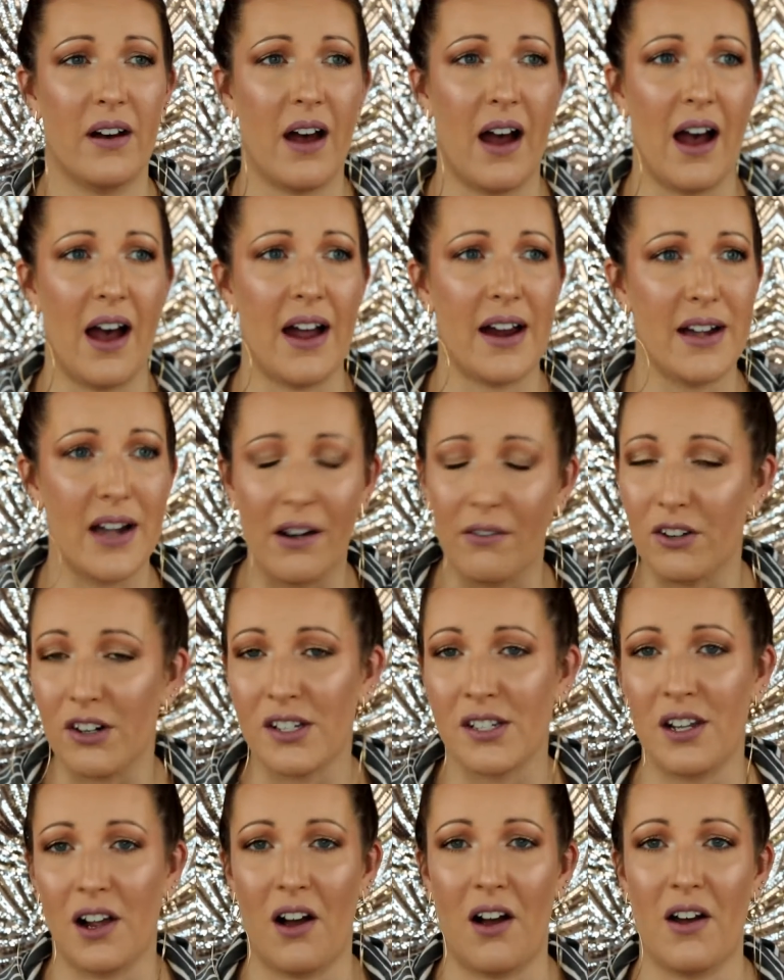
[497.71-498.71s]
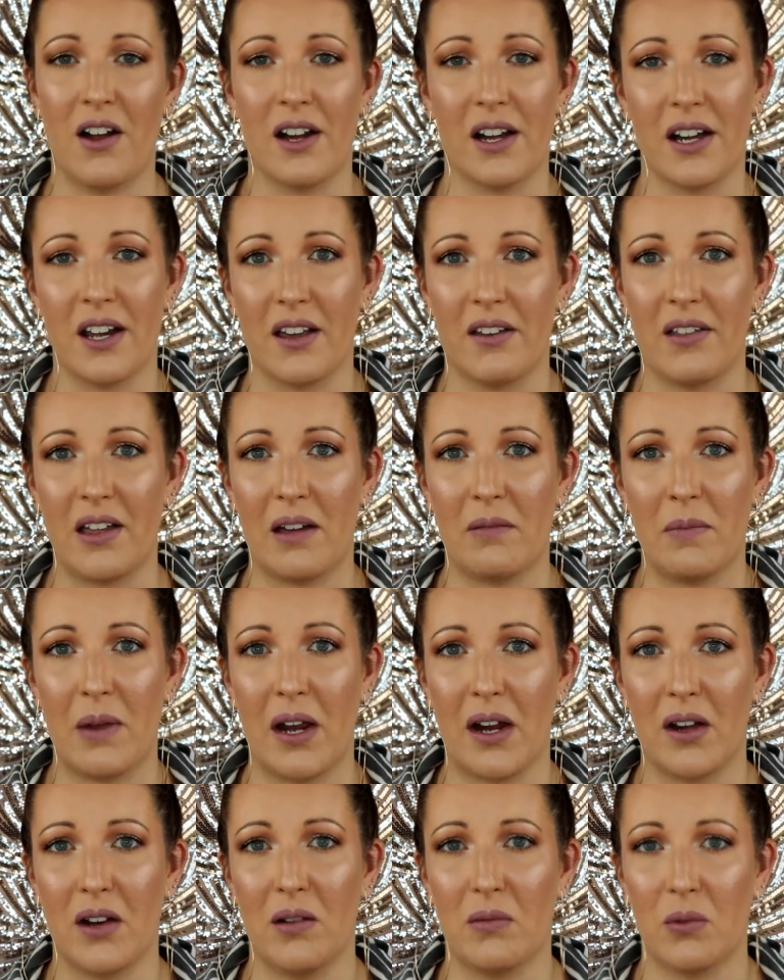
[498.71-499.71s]
I never saw any of that
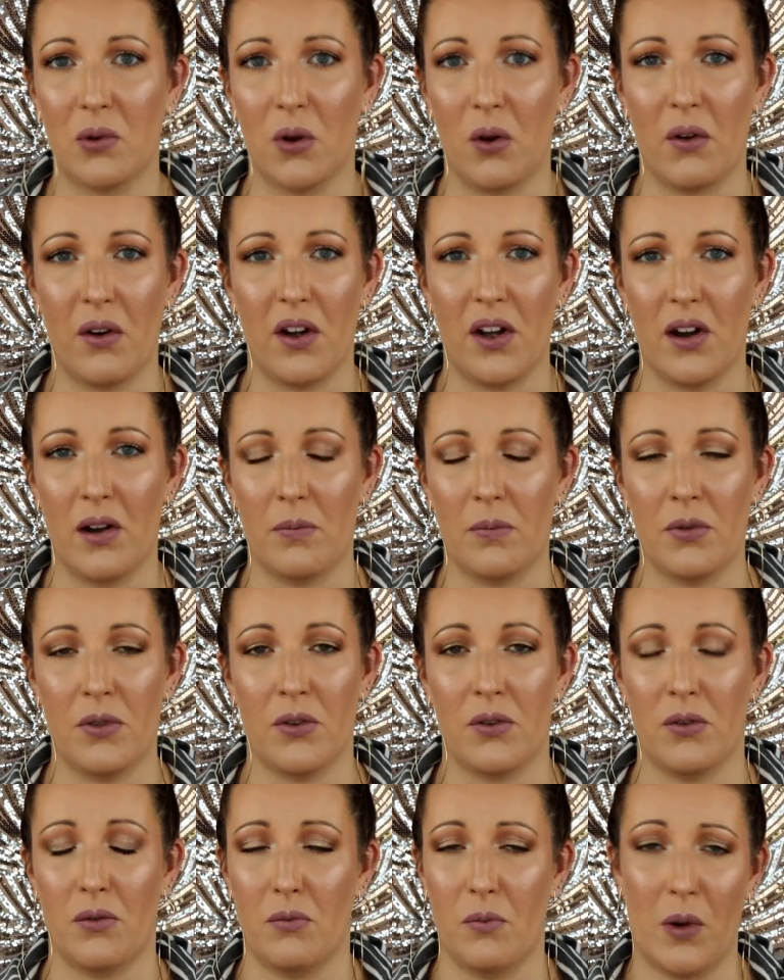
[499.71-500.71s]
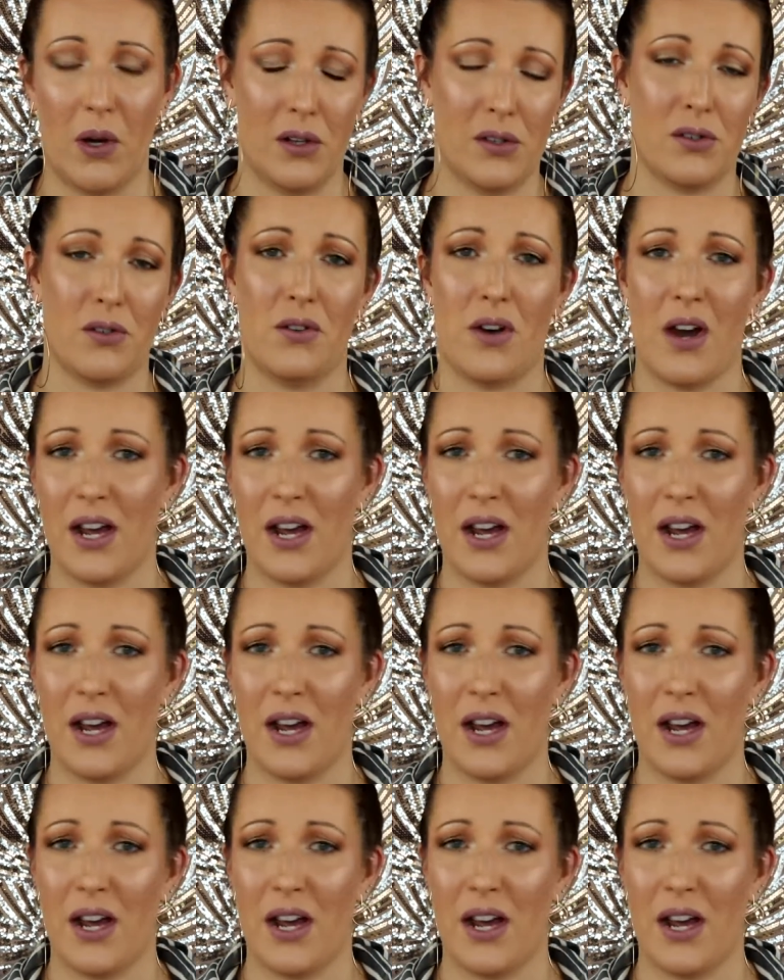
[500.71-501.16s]
makeup growing up through middle school,